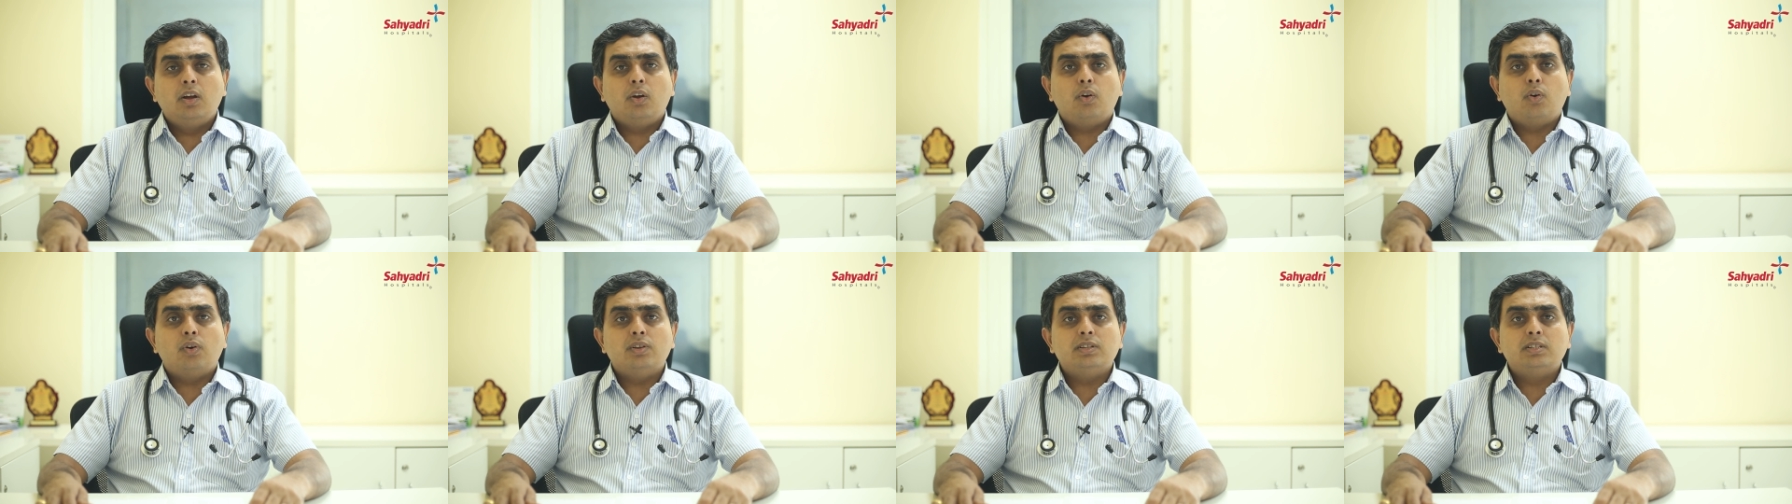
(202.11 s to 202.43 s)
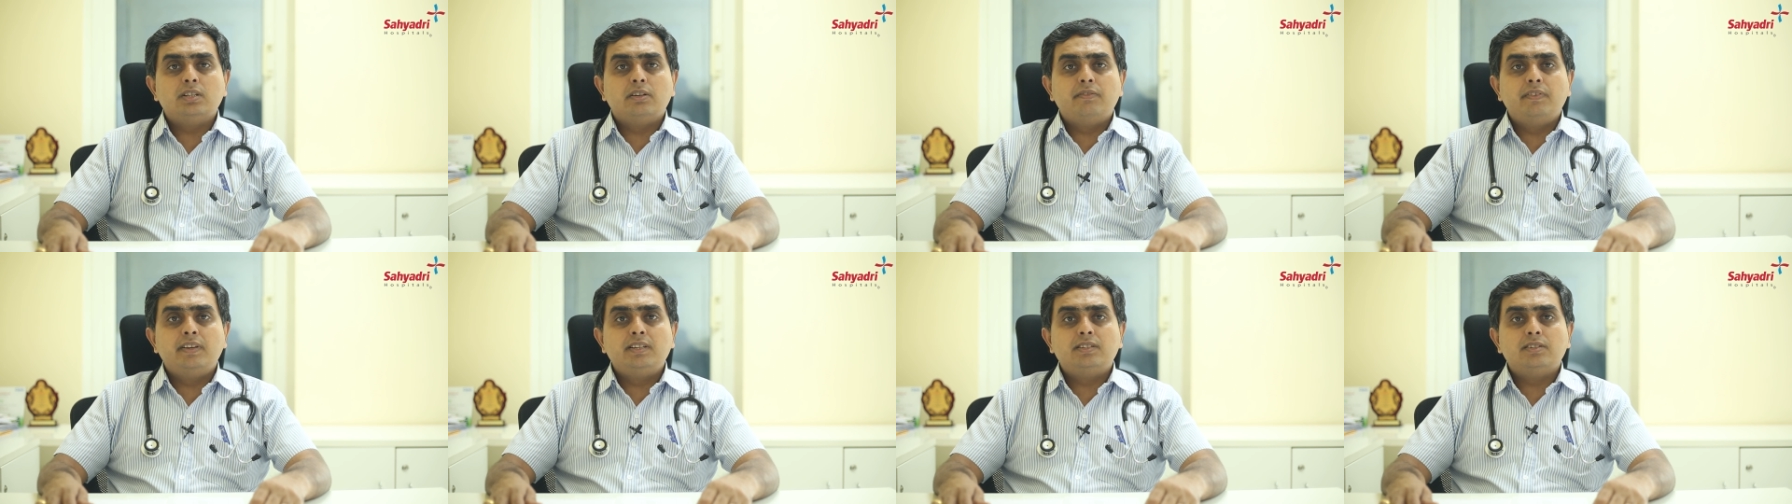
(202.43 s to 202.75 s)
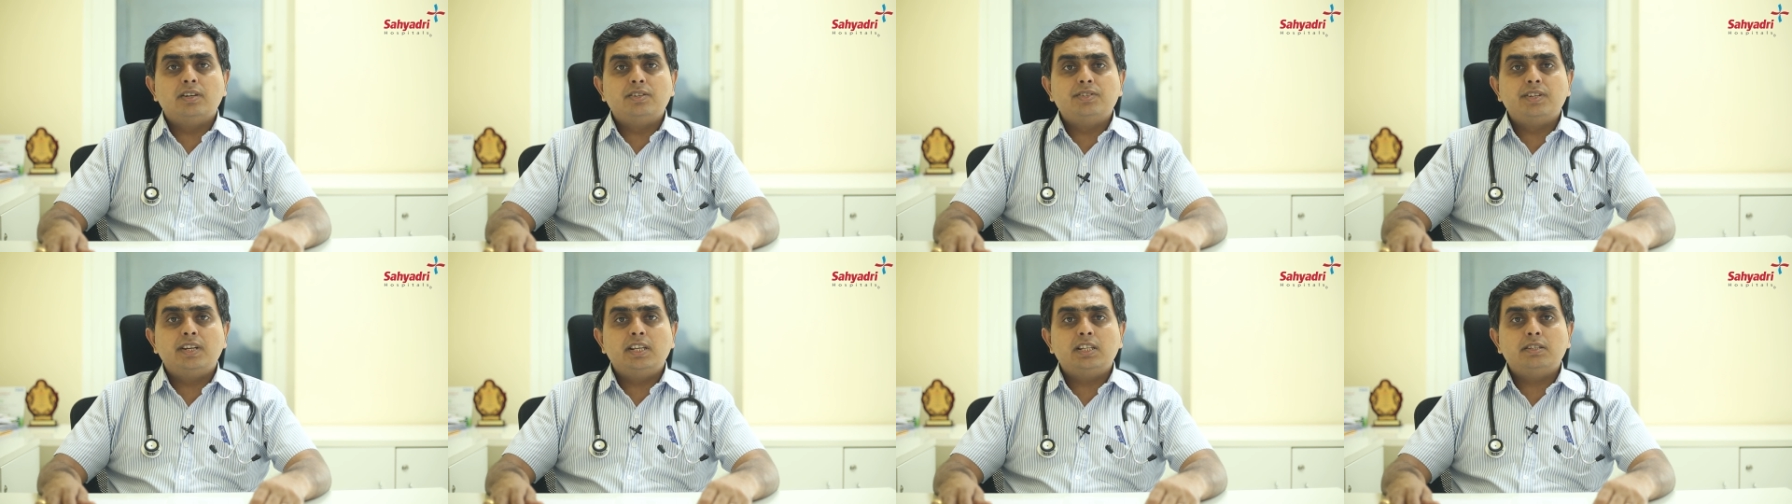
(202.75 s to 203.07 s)
conserving
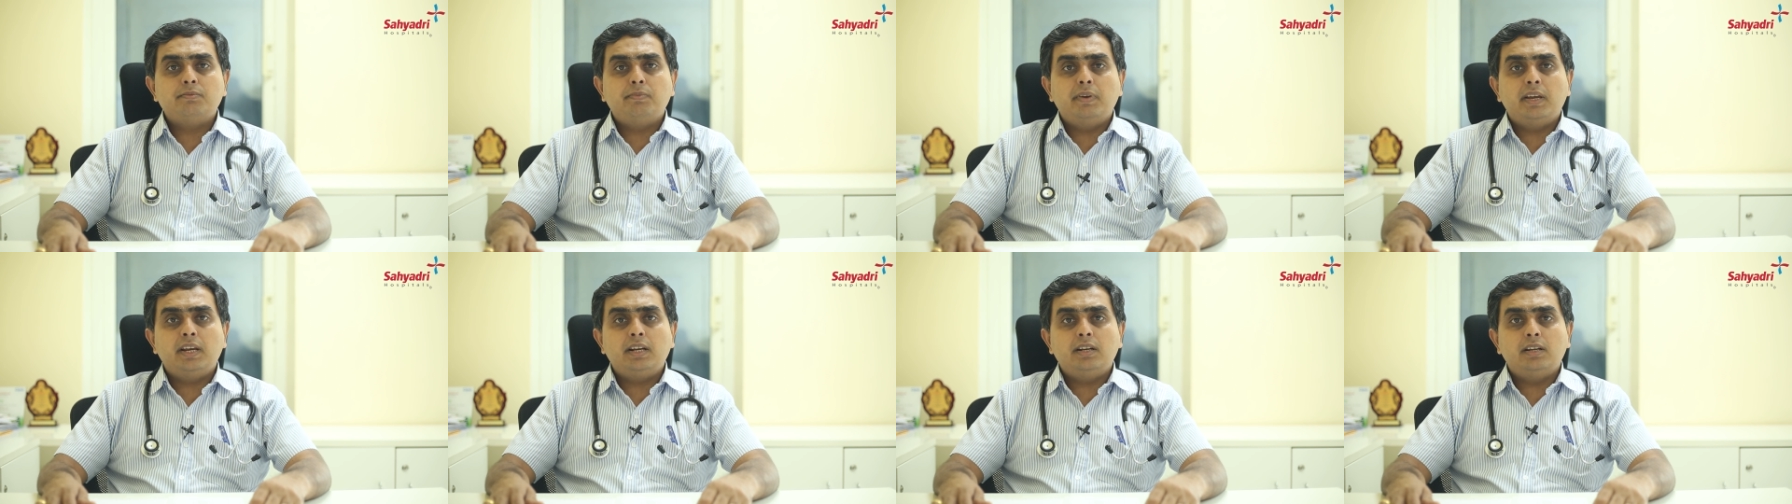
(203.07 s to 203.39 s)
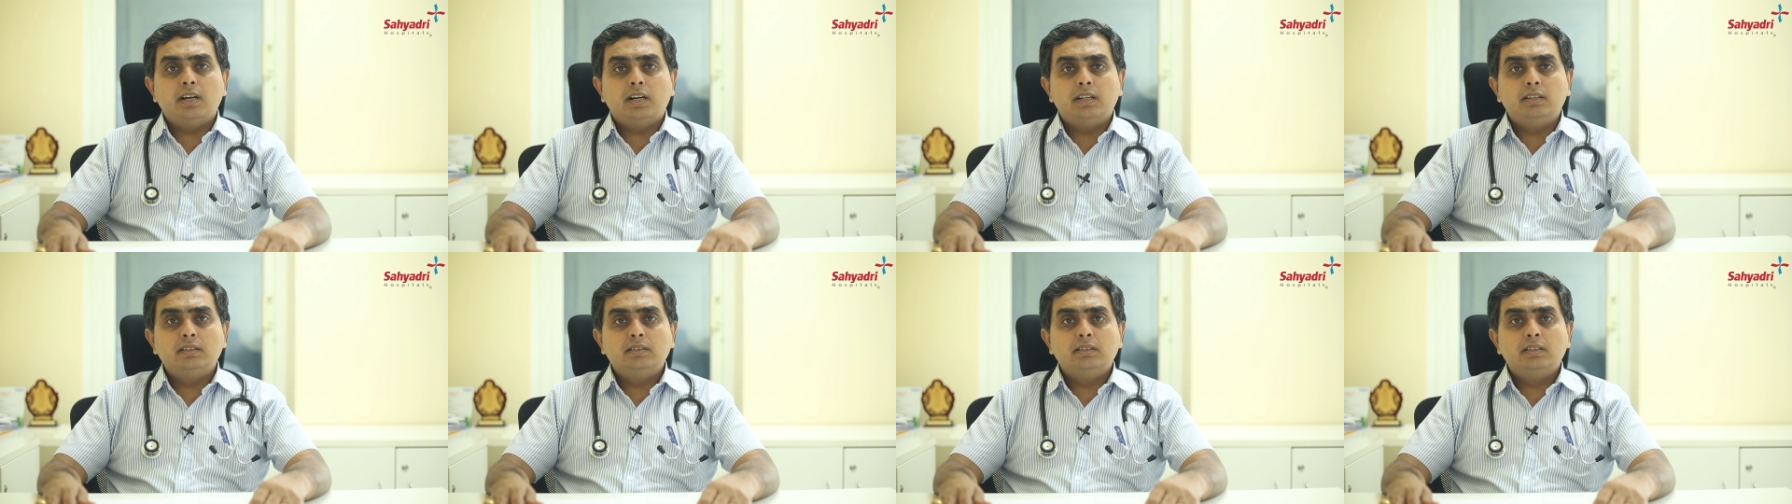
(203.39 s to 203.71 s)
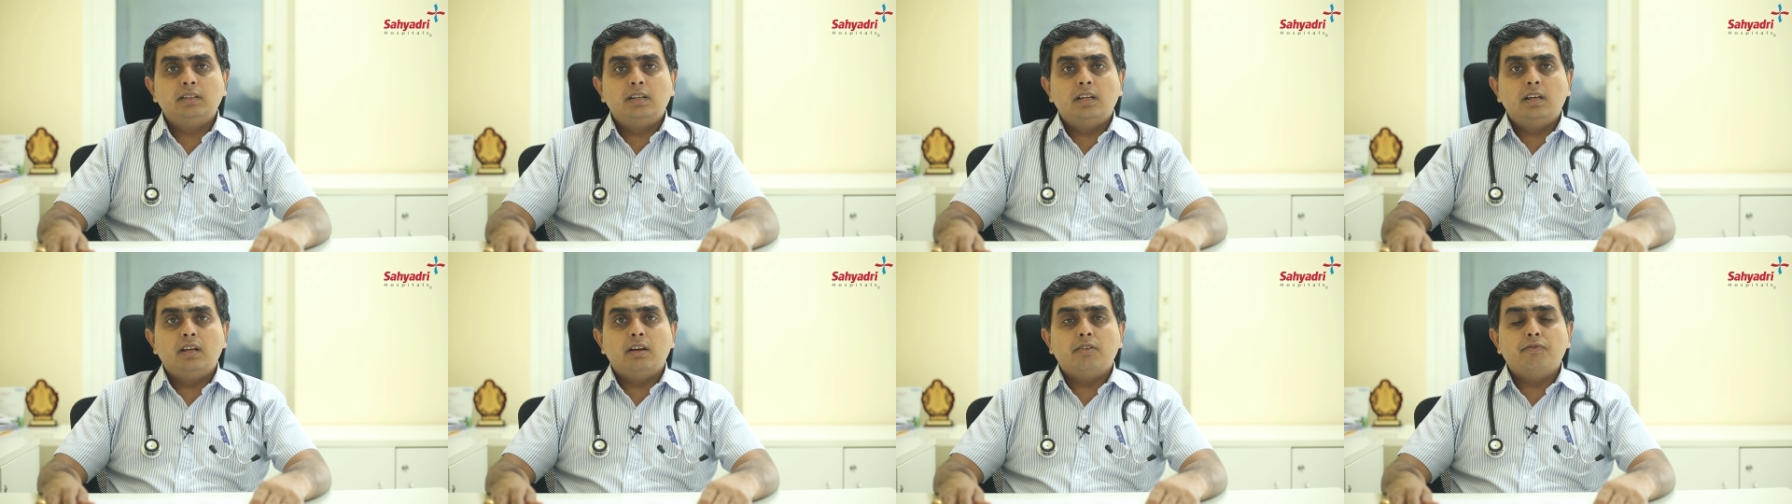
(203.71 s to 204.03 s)
surgery is being done
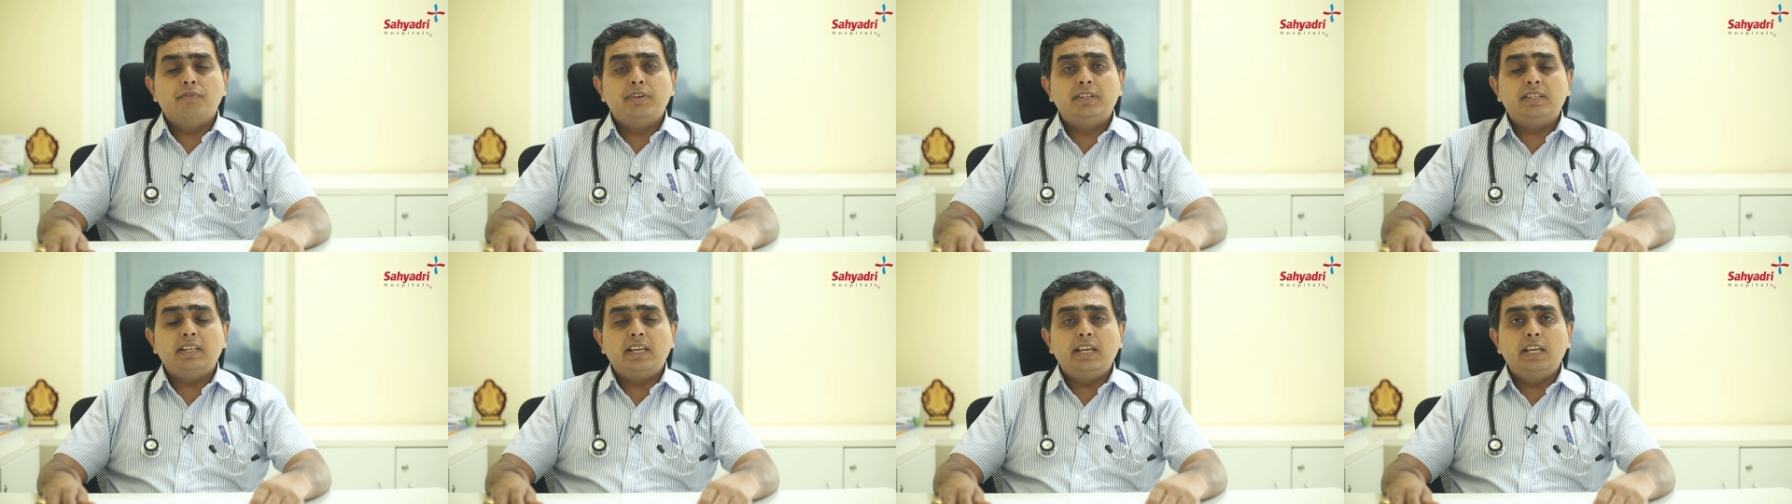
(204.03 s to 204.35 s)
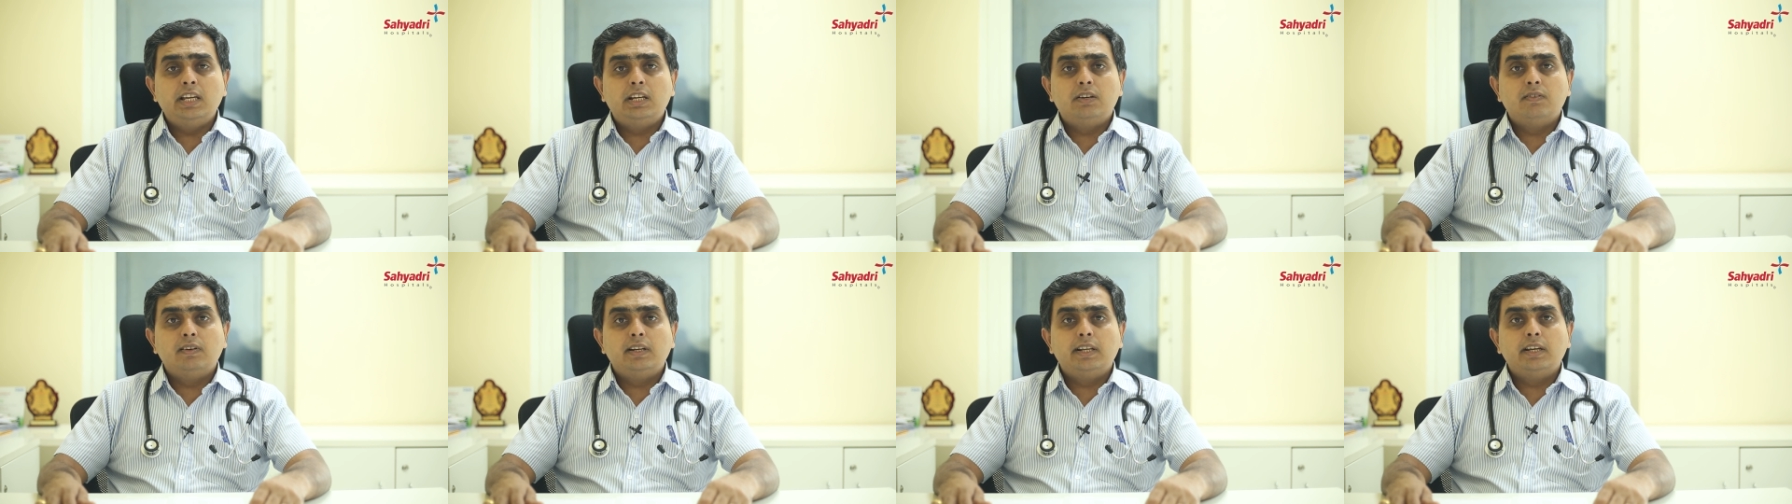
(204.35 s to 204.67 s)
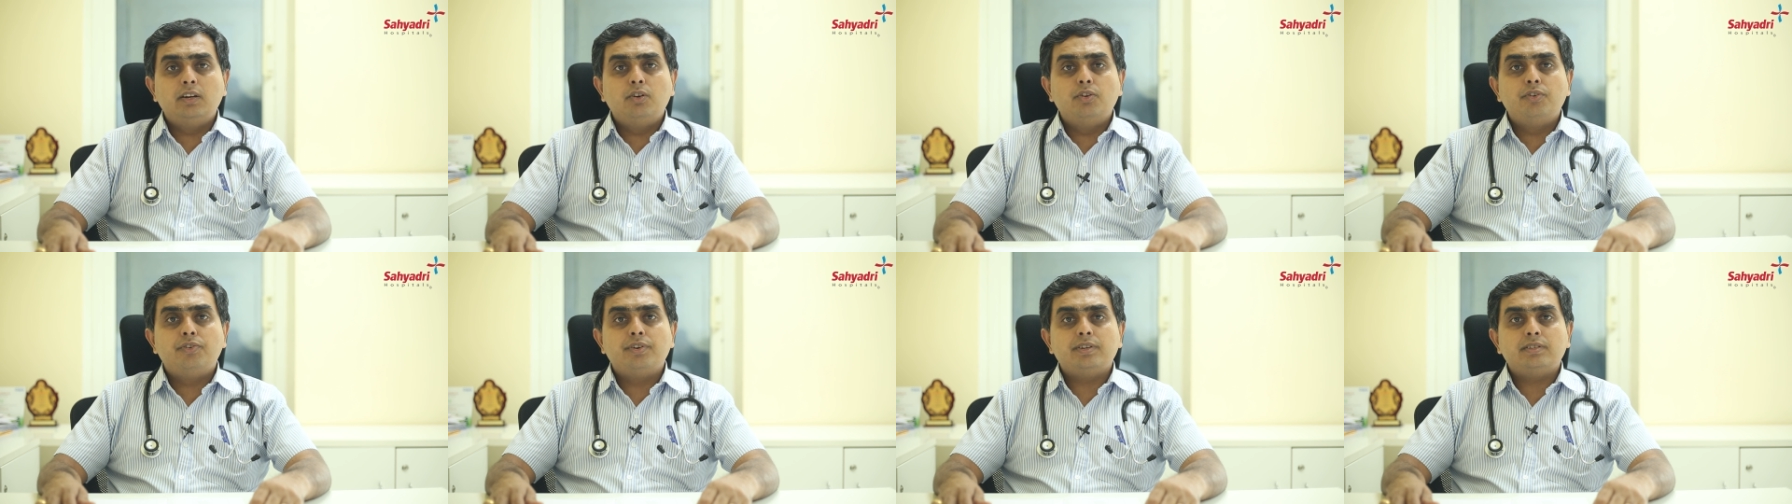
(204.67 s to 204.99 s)
with equally
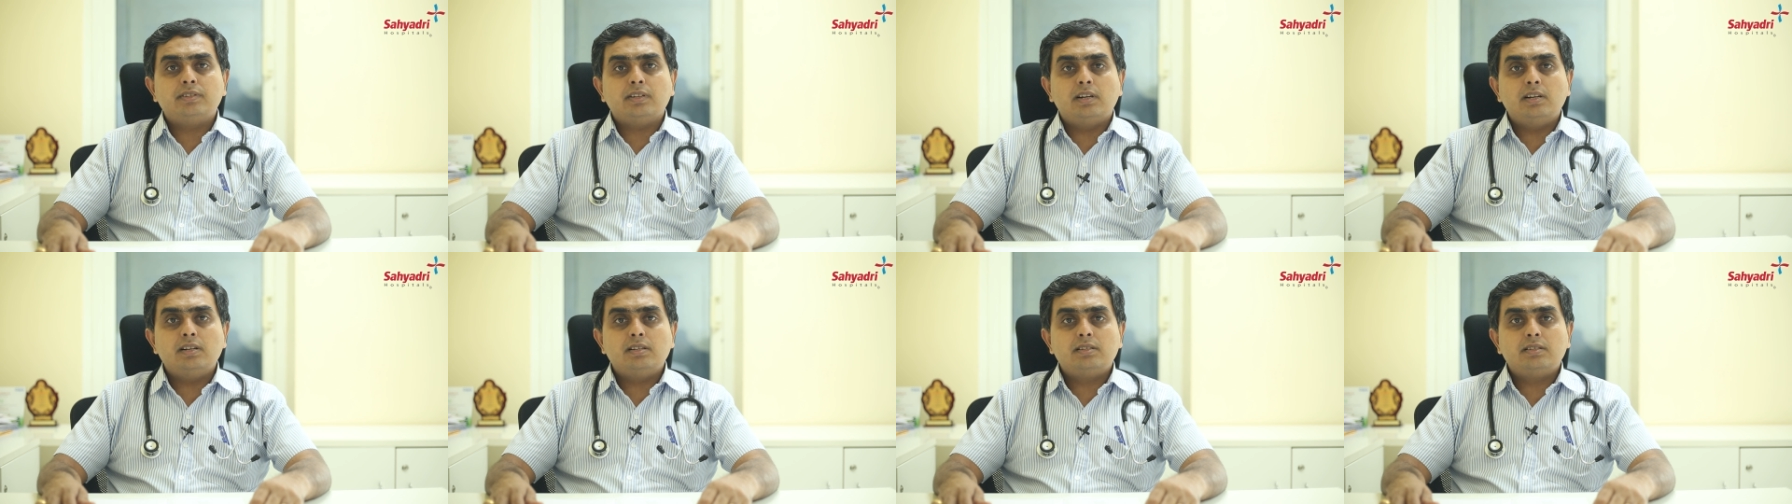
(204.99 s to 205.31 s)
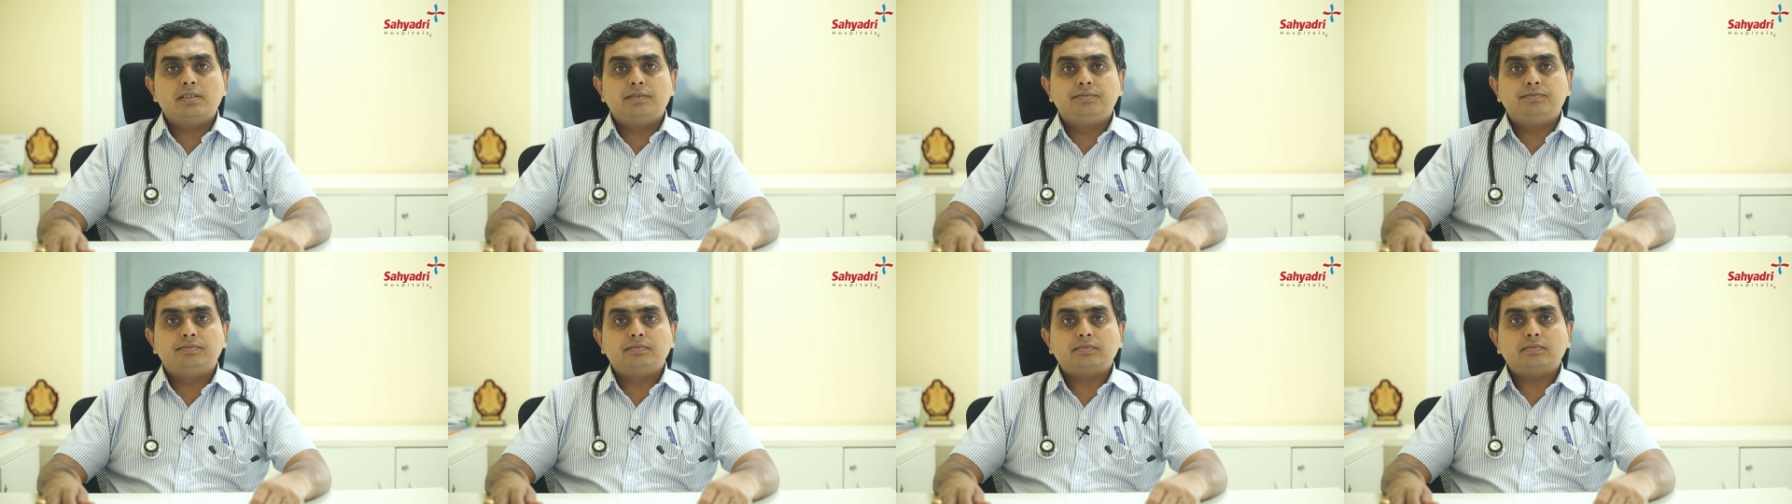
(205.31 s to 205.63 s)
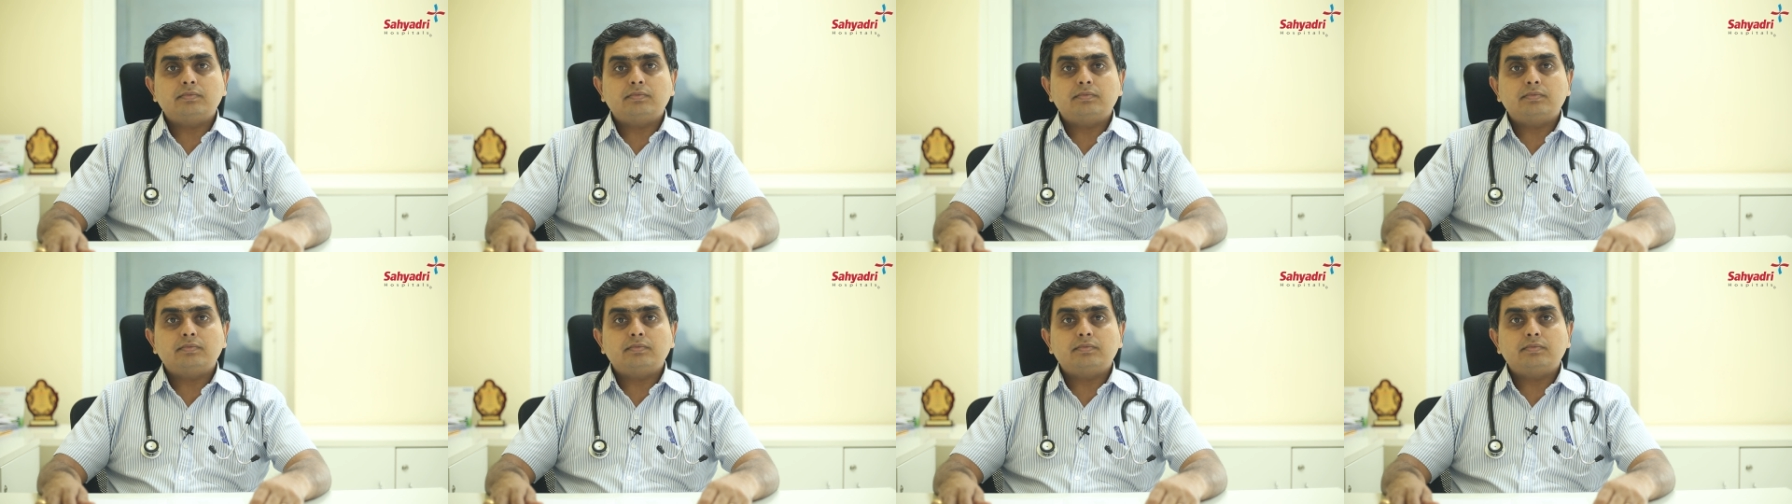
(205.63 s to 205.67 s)
good results